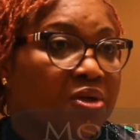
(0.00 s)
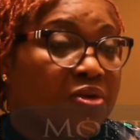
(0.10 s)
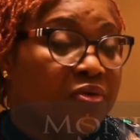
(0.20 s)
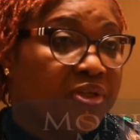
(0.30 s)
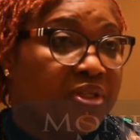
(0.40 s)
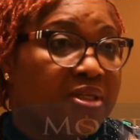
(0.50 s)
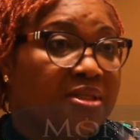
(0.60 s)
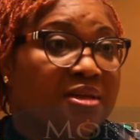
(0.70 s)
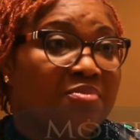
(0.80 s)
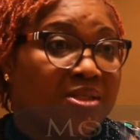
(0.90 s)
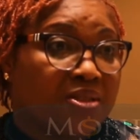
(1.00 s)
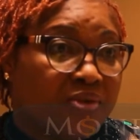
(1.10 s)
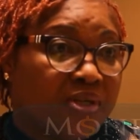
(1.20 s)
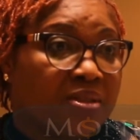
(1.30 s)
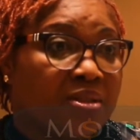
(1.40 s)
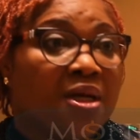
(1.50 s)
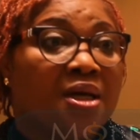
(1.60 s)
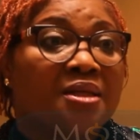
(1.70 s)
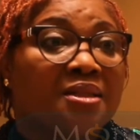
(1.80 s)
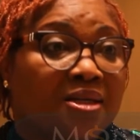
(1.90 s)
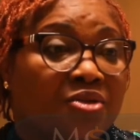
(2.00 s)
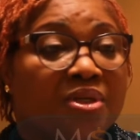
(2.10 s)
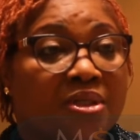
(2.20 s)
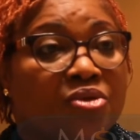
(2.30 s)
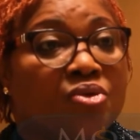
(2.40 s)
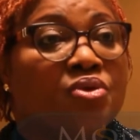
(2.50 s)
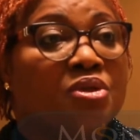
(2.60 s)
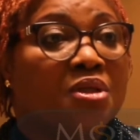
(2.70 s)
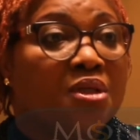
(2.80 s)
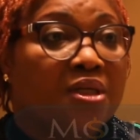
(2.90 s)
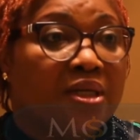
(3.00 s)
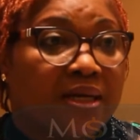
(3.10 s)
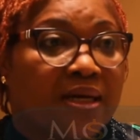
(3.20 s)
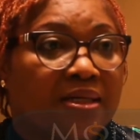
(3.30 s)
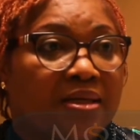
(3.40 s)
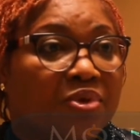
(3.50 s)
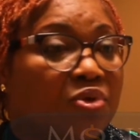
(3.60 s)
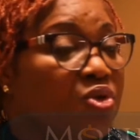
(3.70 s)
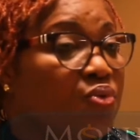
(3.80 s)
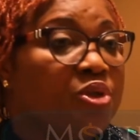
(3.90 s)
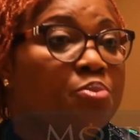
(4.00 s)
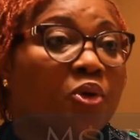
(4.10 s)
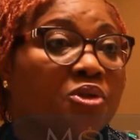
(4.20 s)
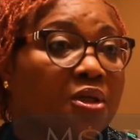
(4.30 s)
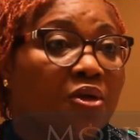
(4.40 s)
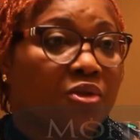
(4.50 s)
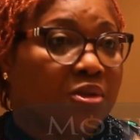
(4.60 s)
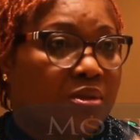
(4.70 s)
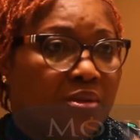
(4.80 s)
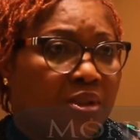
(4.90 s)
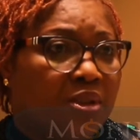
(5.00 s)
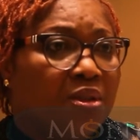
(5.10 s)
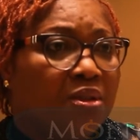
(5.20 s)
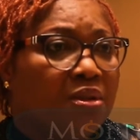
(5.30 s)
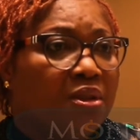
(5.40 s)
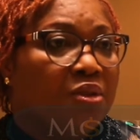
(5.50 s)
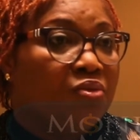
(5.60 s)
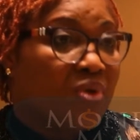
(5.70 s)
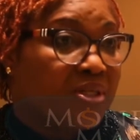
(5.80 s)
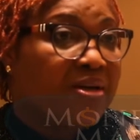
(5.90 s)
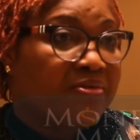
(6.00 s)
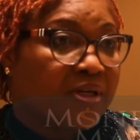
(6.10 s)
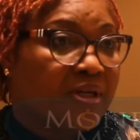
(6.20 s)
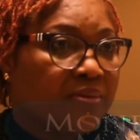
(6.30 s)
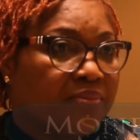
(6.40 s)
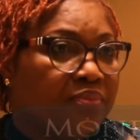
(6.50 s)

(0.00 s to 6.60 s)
ingredients and materials that we can use in Ghana, because we import a lot in West Africa.